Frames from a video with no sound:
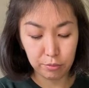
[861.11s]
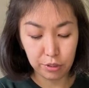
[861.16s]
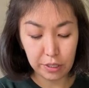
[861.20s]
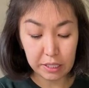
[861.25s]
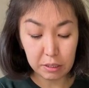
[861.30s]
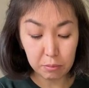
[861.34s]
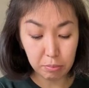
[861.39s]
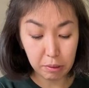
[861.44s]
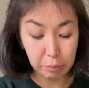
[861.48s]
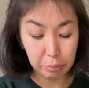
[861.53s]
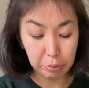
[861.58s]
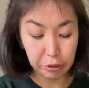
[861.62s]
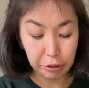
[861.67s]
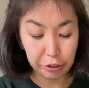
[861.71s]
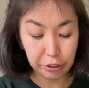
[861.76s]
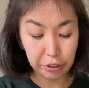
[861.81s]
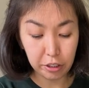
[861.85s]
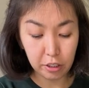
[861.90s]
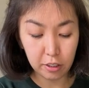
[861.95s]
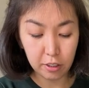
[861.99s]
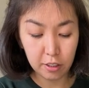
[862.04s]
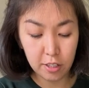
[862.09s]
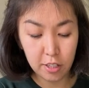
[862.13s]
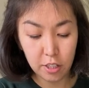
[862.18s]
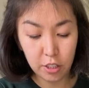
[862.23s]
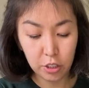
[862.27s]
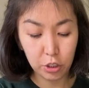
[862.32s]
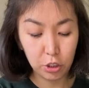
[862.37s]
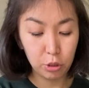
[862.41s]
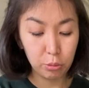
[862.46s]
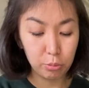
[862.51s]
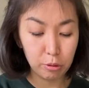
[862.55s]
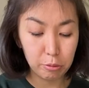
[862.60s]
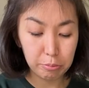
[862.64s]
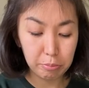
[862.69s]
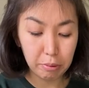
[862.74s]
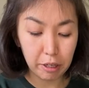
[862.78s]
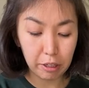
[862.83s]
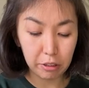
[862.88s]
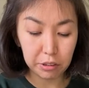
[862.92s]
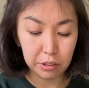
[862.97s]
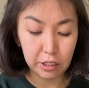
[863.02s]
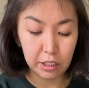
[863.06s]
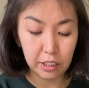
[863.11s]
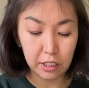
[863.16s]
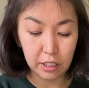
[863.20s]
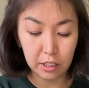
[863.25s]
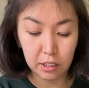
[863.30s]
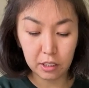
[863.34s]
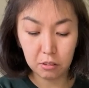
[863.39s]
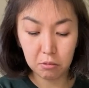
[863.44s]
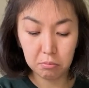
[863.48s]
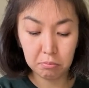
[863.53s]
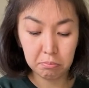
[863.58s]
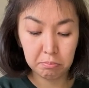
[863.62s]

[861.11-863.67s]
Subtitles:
red pepper, cumin powder.